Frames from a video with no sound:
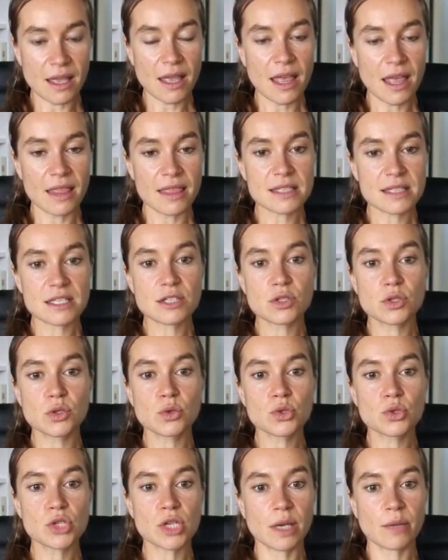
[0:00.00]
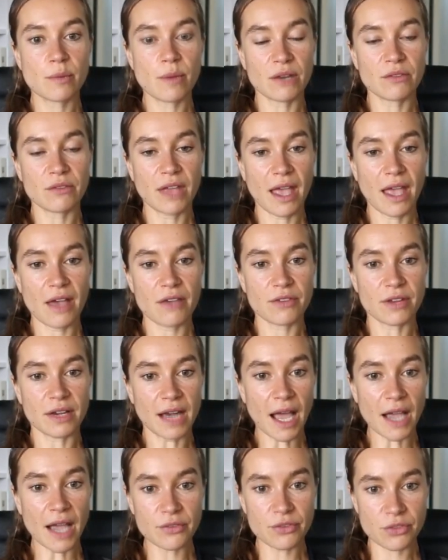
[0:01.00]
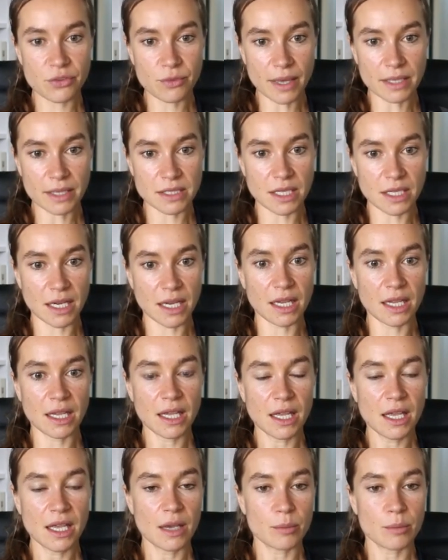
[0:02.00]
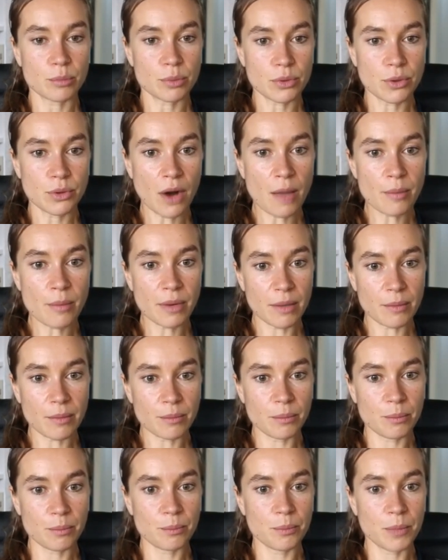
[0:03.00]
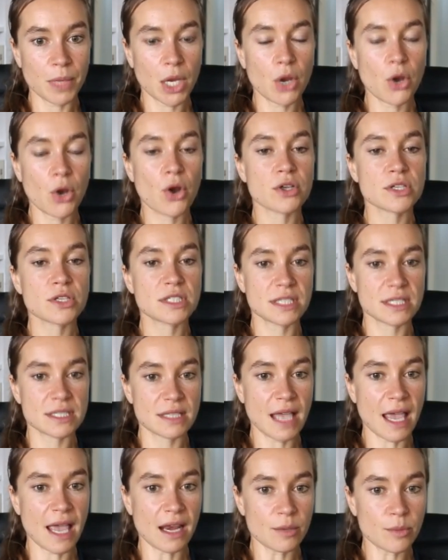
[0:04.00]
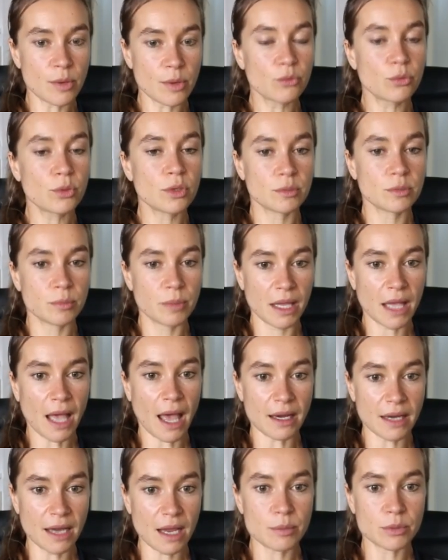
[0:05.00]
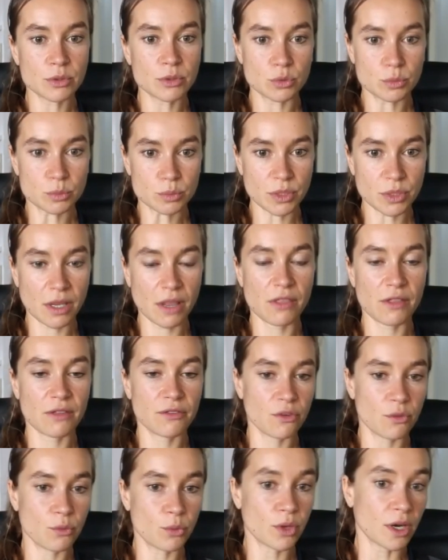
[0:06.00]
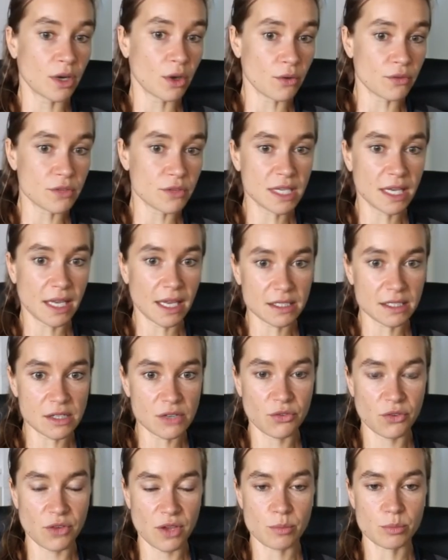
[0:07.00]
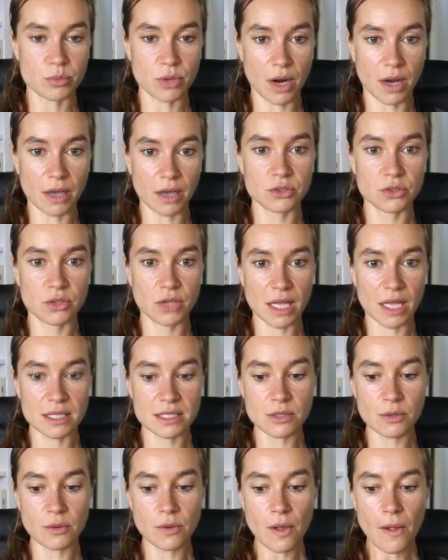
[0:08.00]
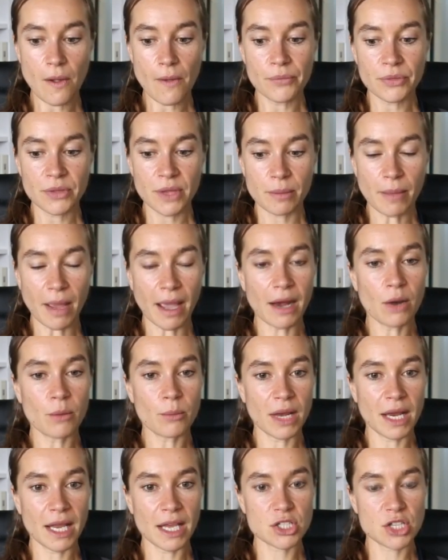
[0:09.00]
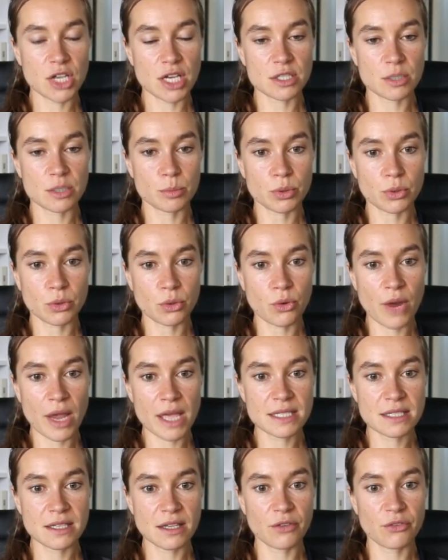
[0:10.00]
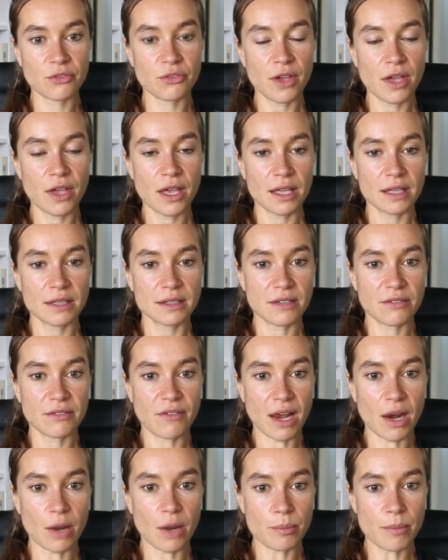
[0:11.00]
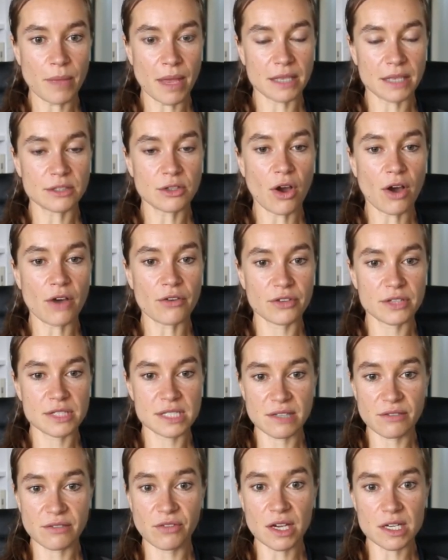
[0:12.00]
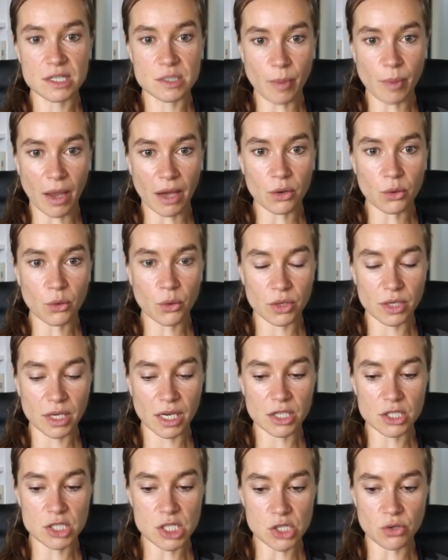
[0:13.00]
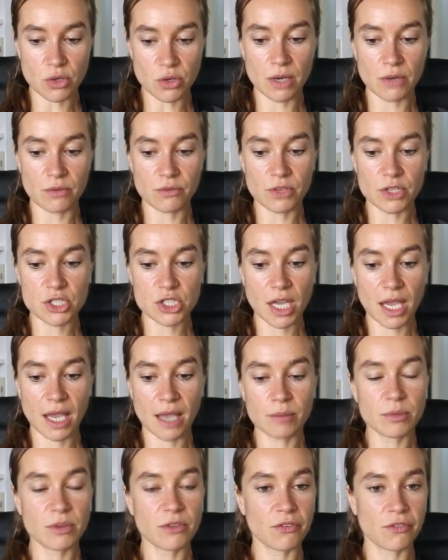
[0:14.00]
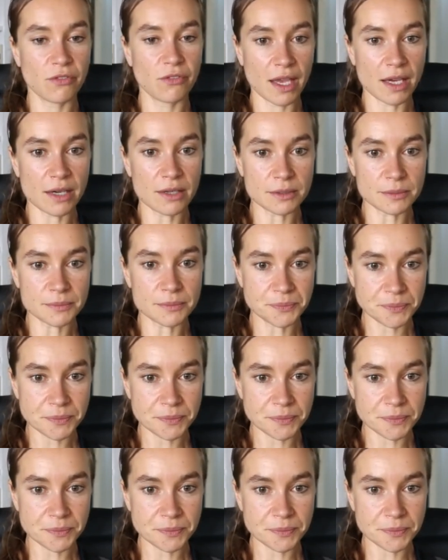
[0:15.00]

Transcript: this is usually when we have a life-threatening problem, because this animal would be unable to breathe if we wouldn't obviously interfere prior to that. So myelomalacia is a progressive development of a severe spinal cord injury, which can be fatal.